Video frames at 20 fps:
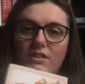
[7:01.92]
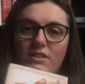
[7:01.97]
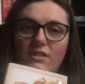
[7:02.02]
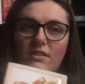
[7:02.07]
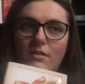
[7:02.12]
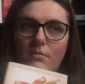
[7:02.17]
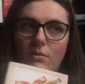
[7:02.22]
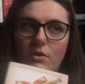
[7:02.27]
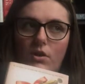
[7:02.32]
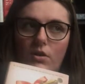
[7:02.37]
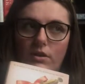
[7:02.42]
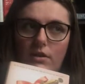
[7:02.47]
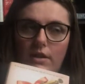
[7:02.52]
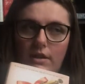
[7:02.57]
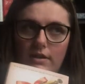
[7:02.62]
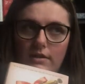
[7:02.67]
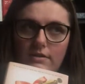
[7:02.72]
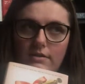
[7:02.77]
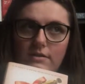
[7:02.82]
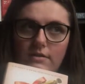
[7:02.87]
the summer
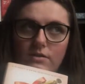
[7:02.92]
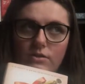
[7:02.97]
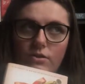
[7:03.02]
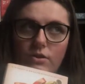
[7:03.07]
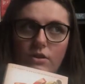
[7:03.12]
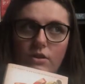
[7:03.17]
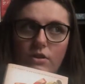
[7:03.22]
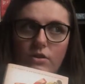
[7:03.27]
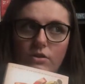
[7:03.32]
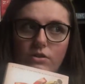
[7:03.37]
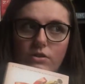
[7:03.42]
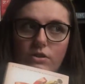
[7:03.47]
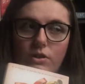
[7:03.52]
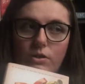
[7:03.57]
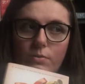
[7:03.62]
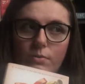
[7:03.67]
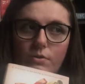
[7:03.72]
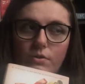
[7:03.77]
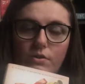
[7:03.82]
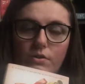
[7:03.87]
holidays, during
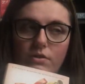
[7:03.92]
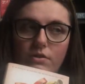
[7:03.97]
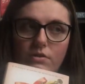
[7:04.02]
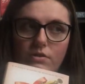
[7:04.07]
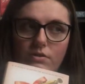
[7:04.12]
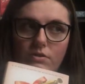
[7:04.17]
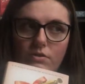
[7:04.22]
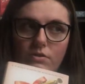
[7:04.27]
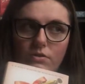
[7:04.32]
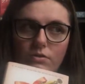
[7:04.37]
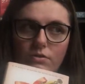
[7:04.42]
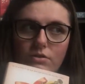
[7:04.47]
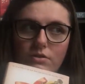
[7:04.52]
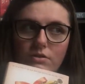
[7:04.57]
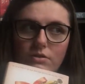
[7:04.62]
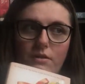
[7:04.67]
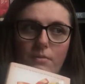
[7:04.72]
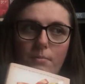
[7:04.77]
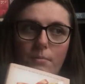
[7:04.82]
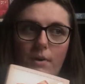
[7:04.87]
October and through
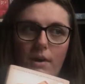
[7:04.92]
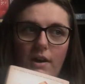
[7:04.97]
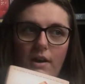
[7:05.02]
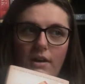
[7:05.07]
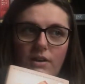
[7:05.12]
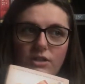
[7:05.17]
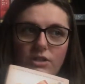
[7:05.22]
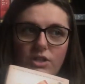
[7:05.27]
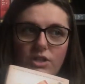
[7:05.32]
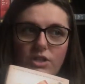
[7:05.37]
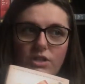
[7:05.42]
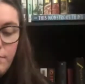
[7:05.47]
to March.